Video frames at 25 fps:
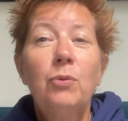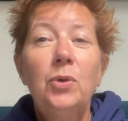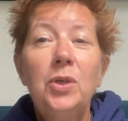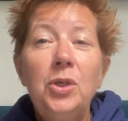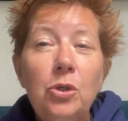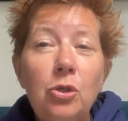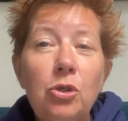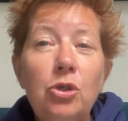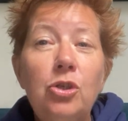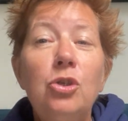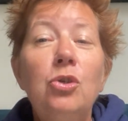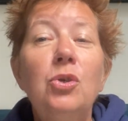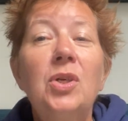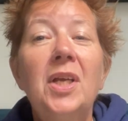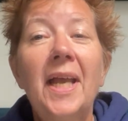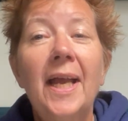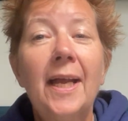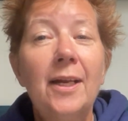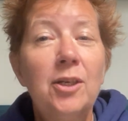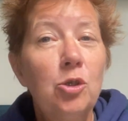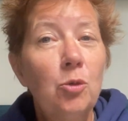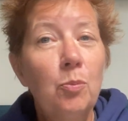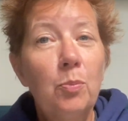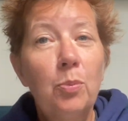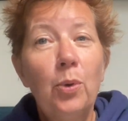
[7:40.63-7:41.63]
When you do
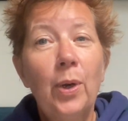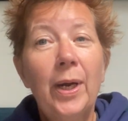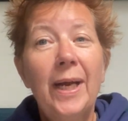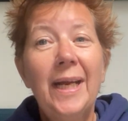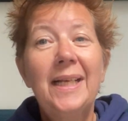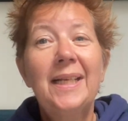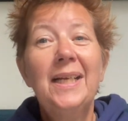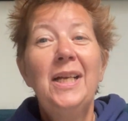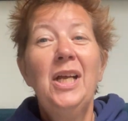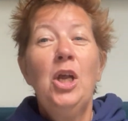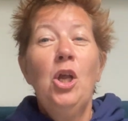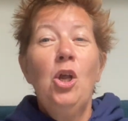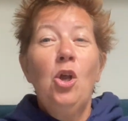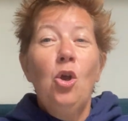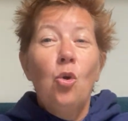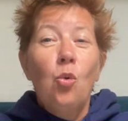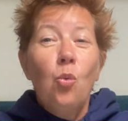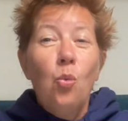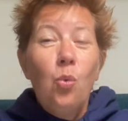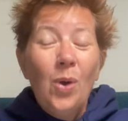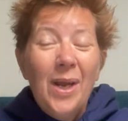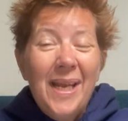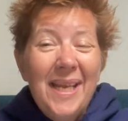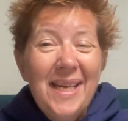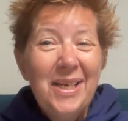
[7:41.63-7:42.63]
catch a break,
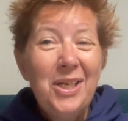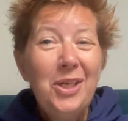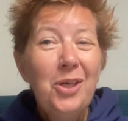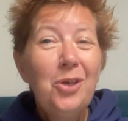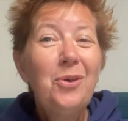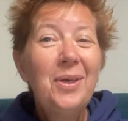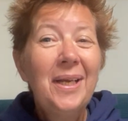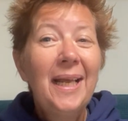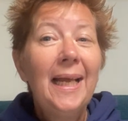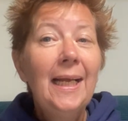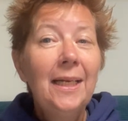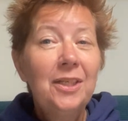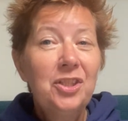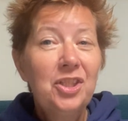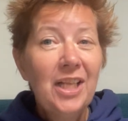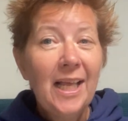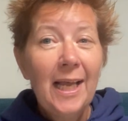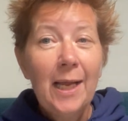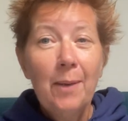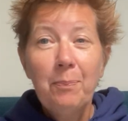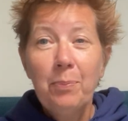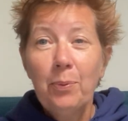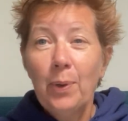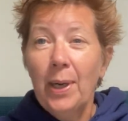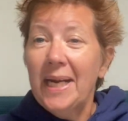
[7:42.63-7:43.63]
when you catch
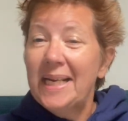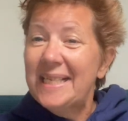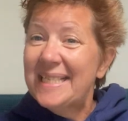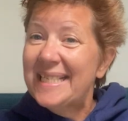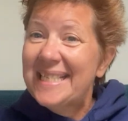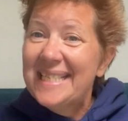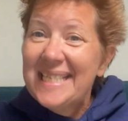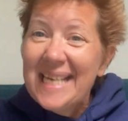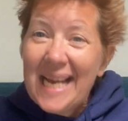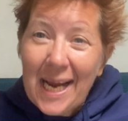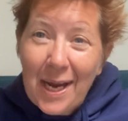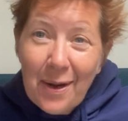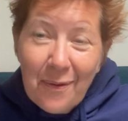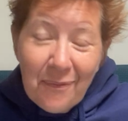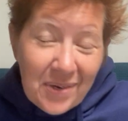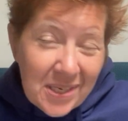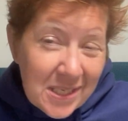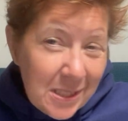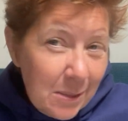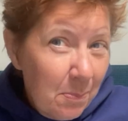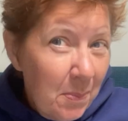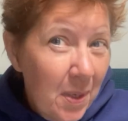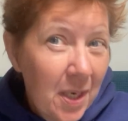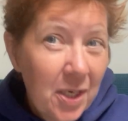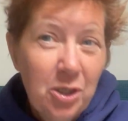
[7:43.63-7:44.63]
that break, save
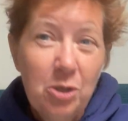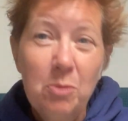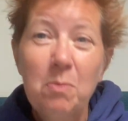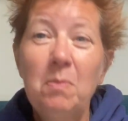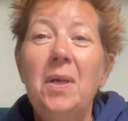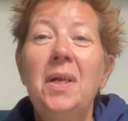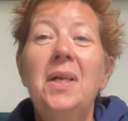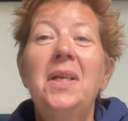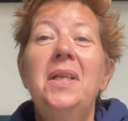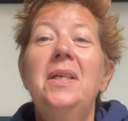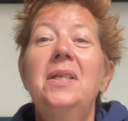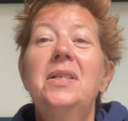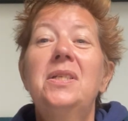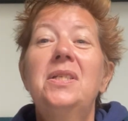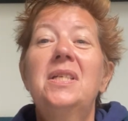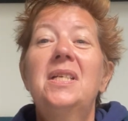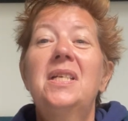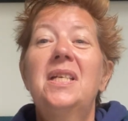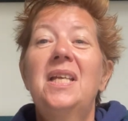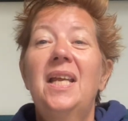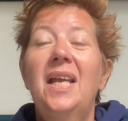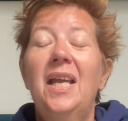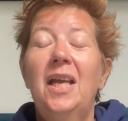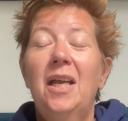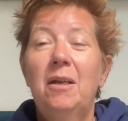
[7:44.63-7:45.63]
as much money as you
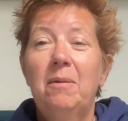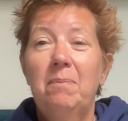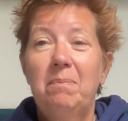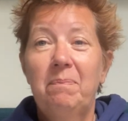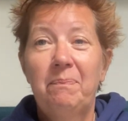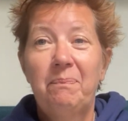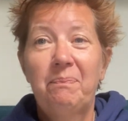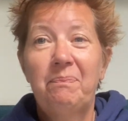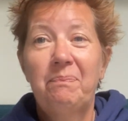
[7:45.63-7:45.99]
can.